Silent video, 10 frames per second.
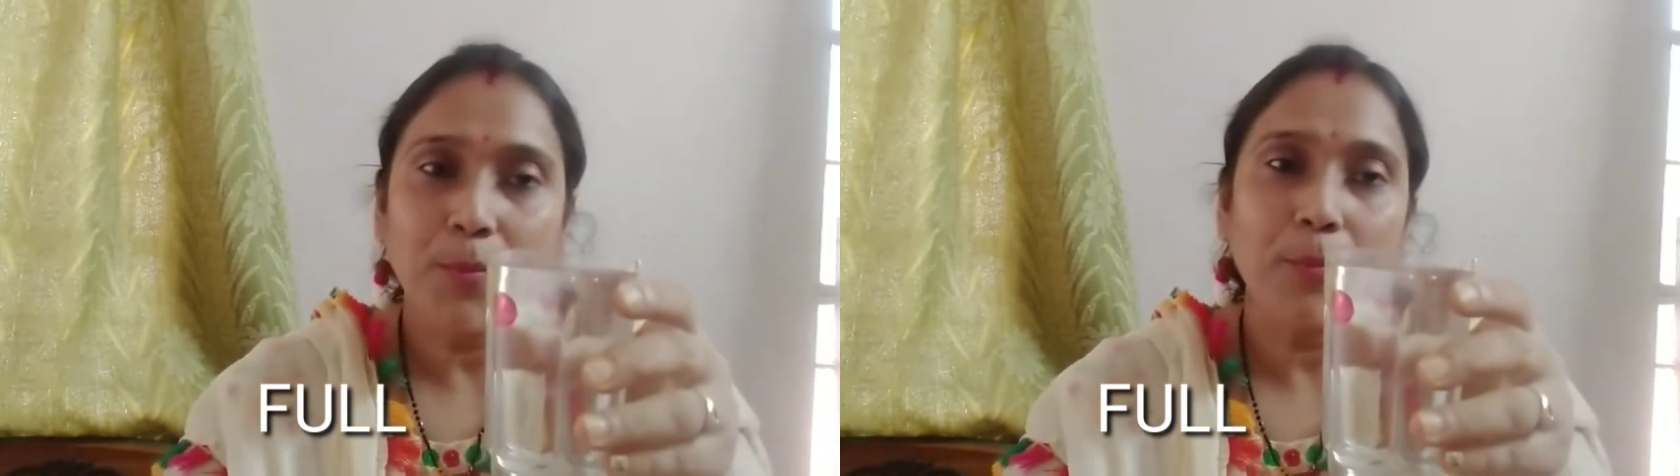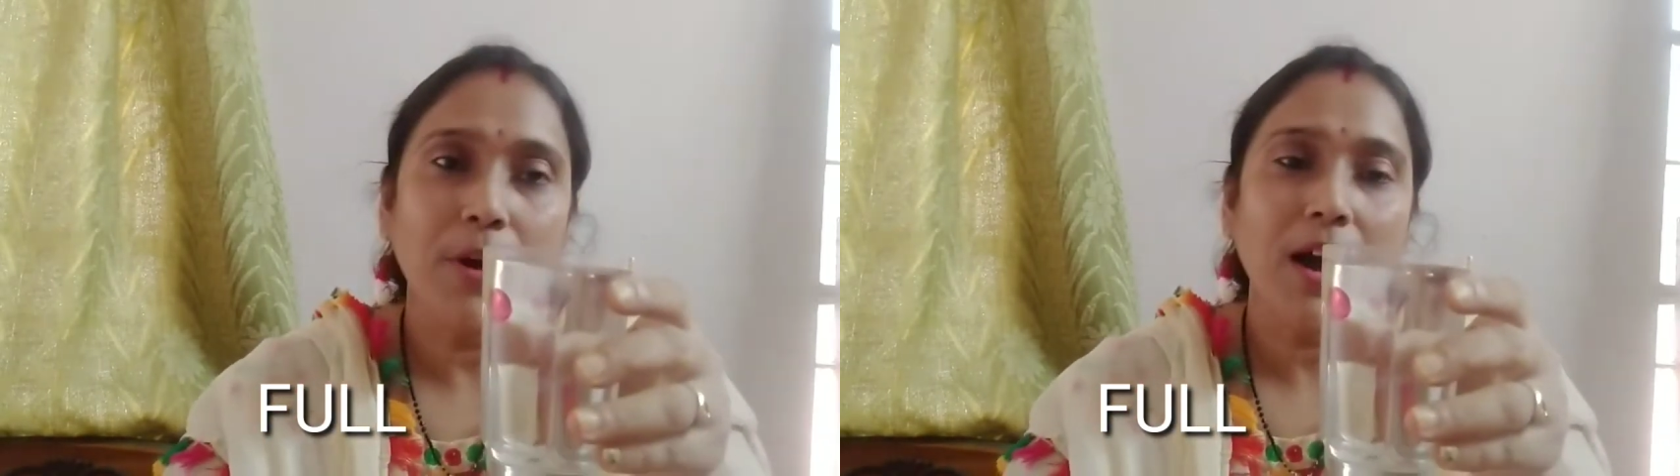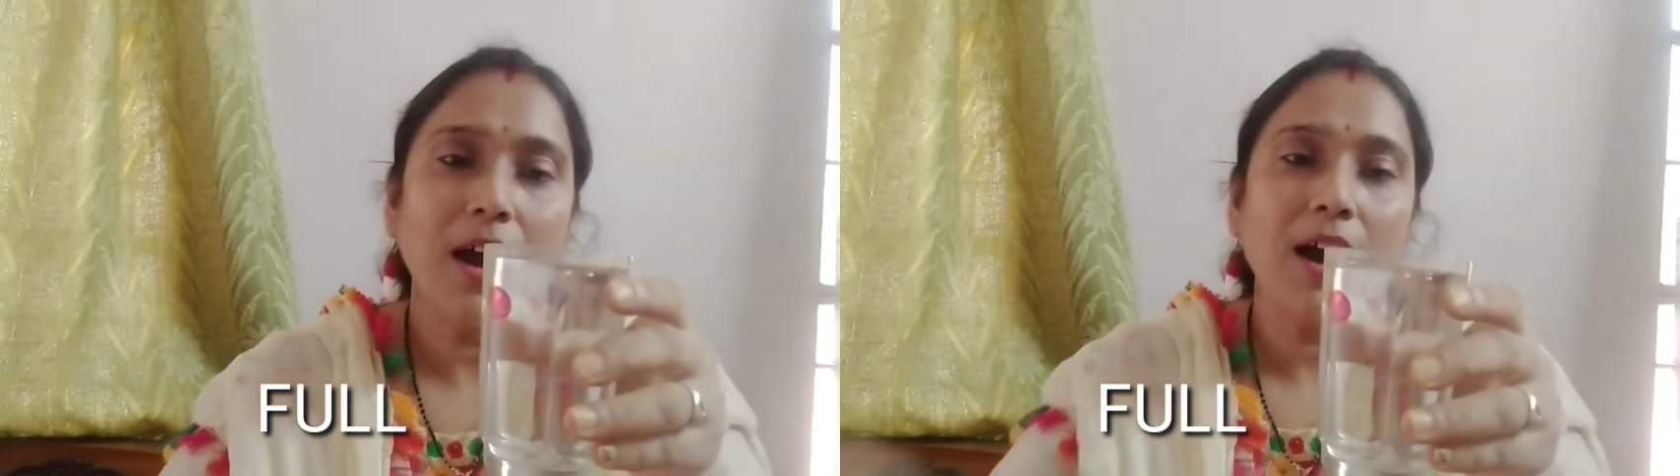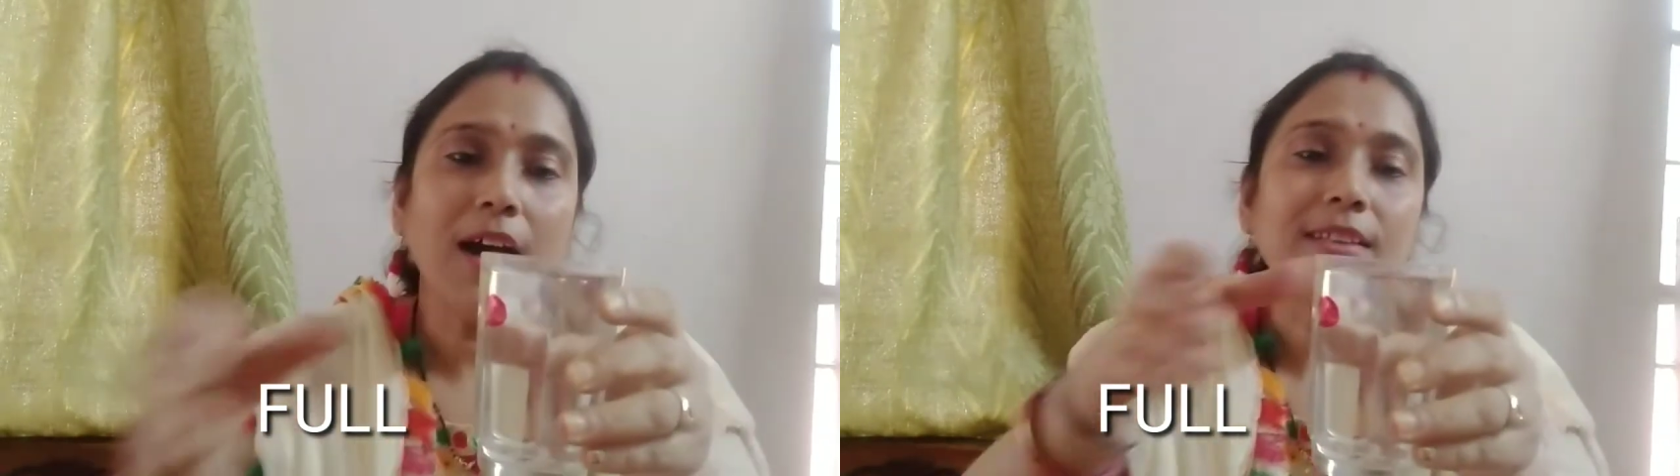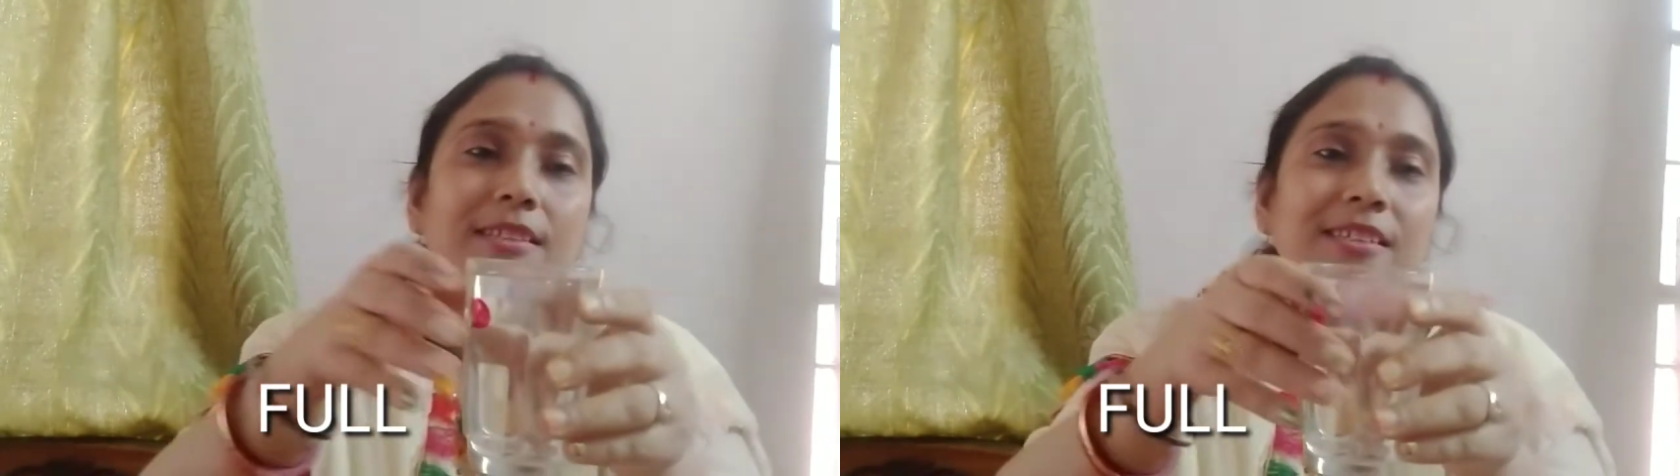
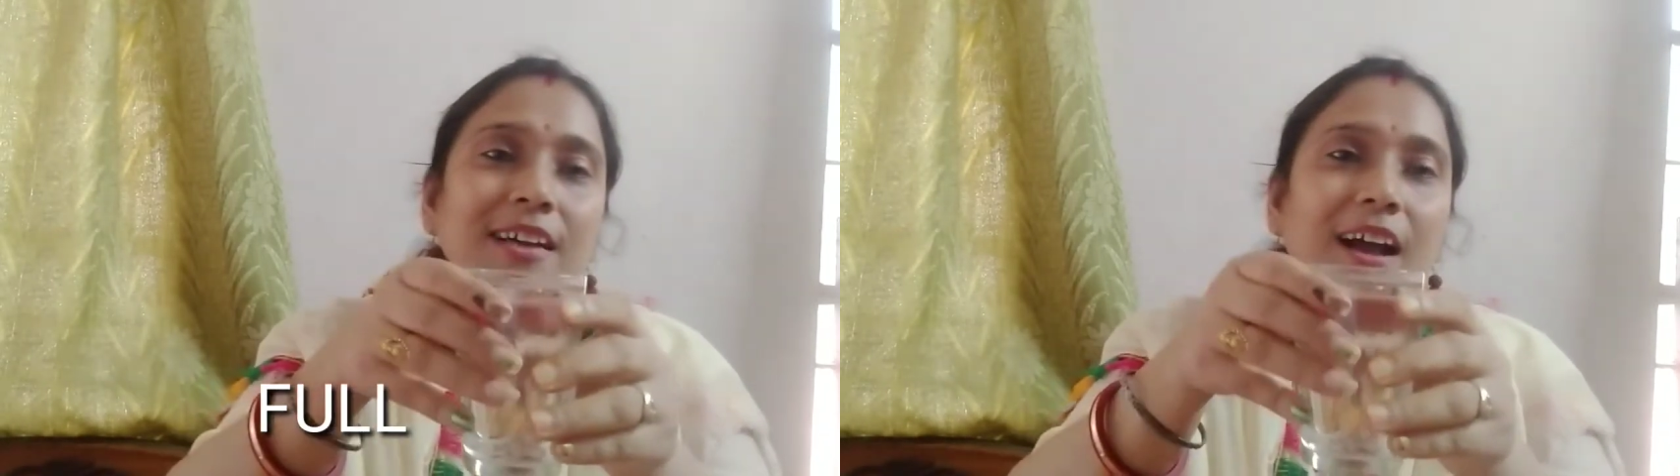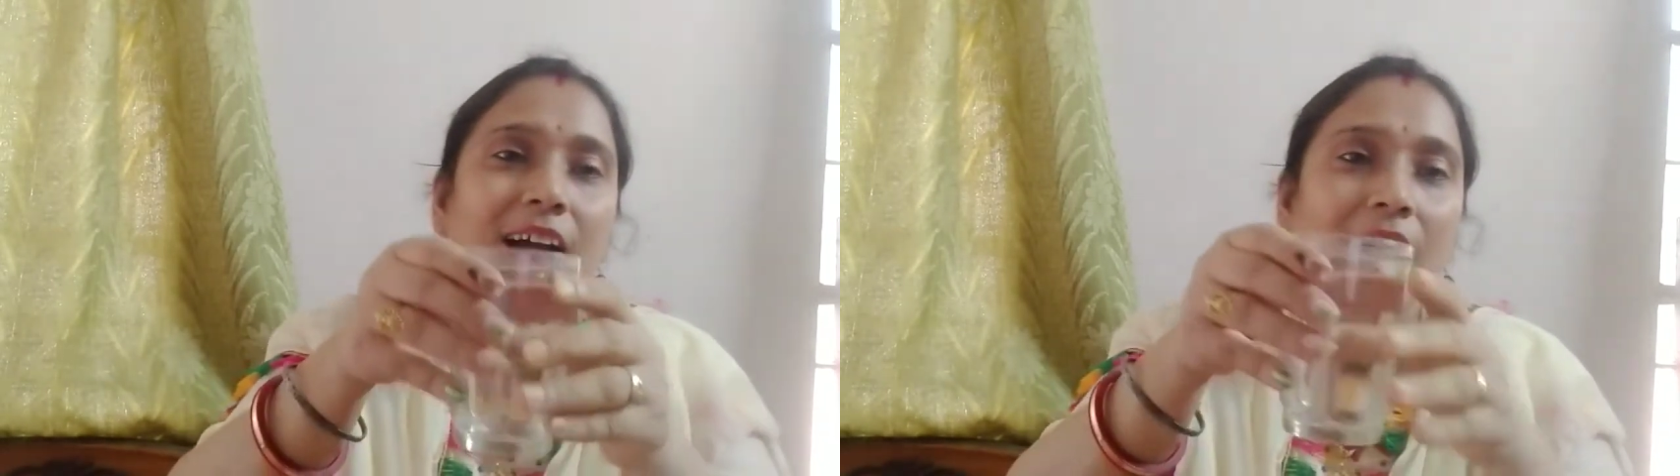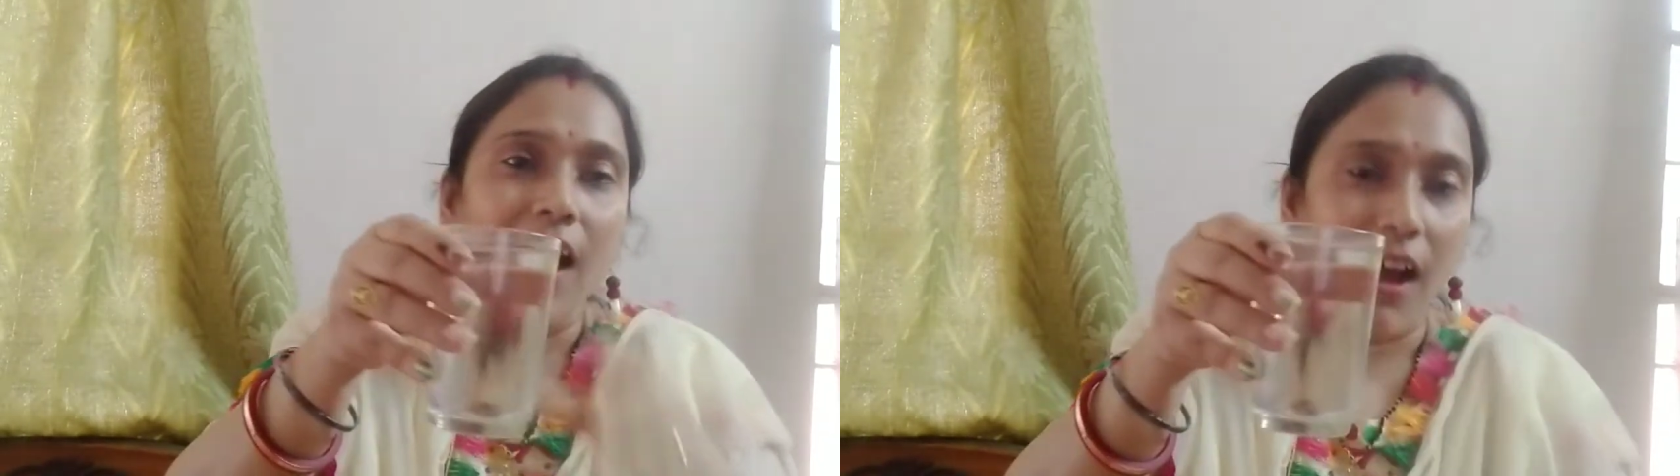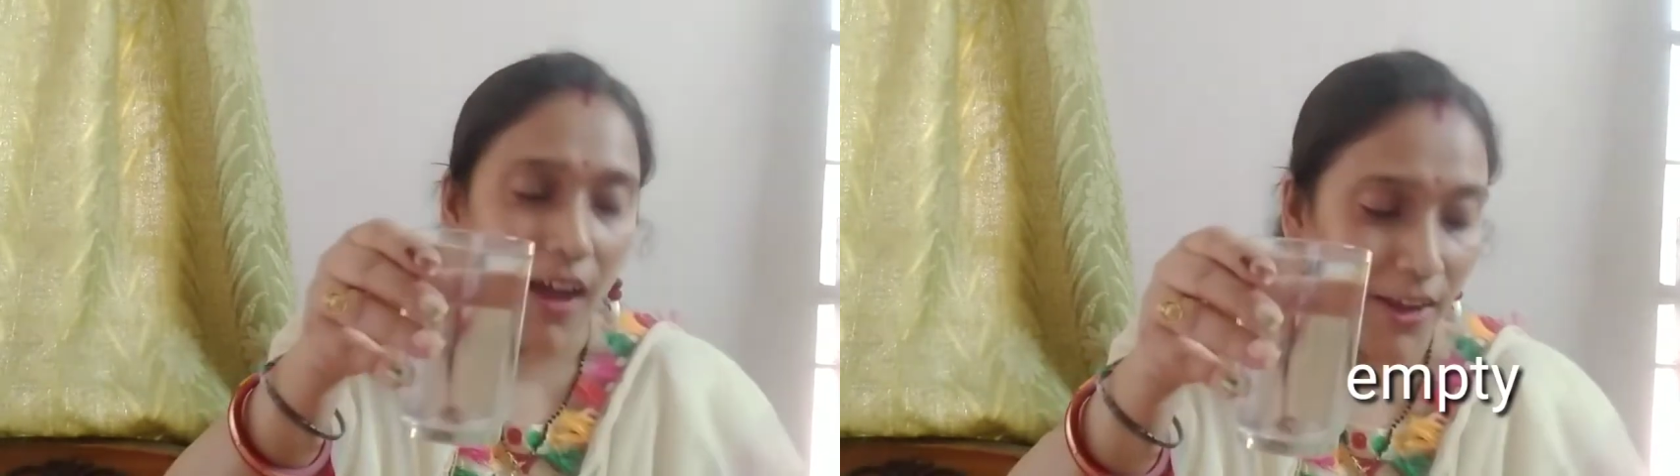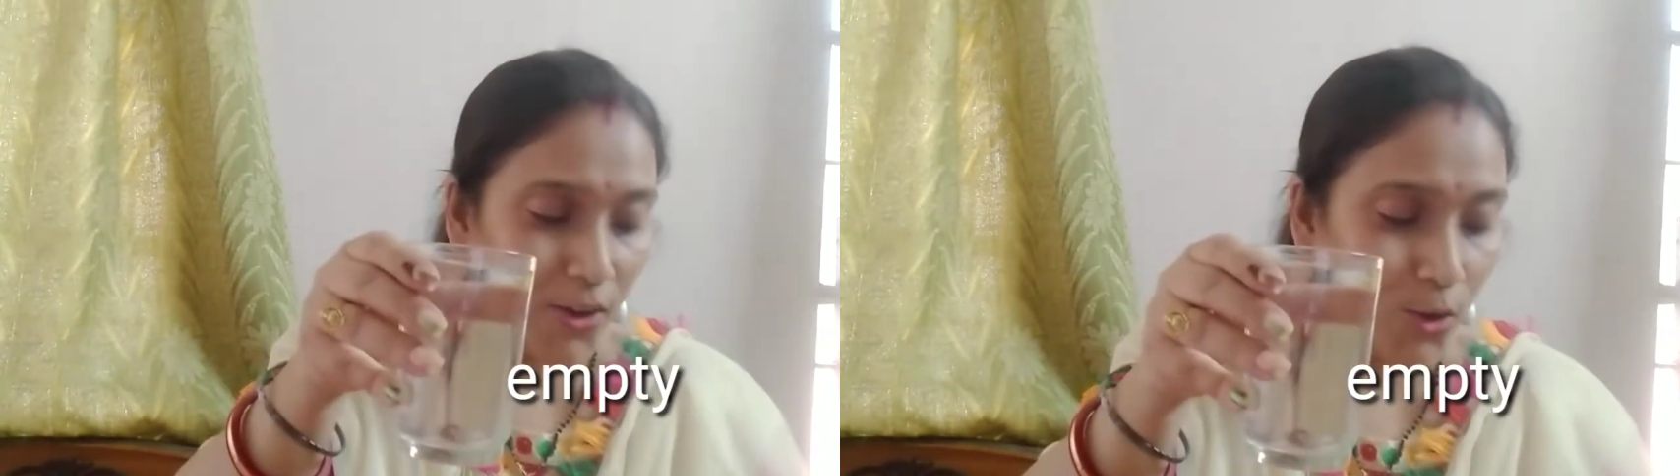But I